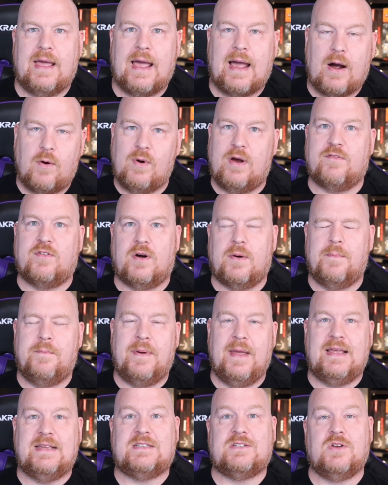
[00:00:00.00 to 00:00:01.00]
However,
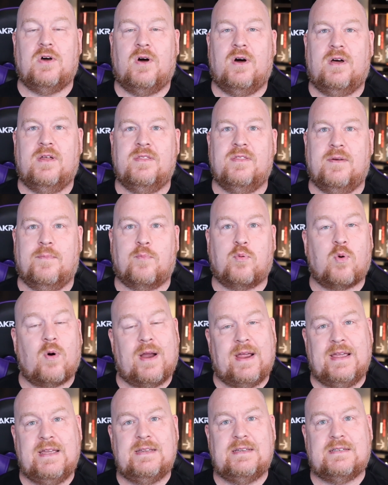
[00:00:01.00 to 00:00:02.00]
based on the
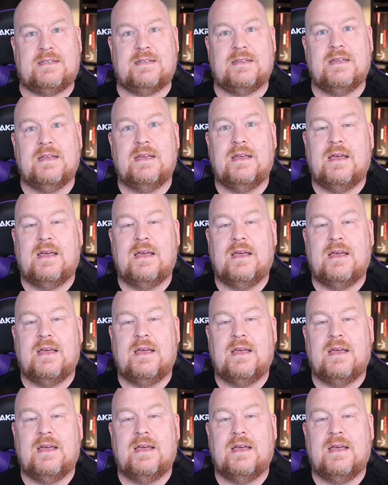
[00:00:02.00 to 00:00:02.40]
price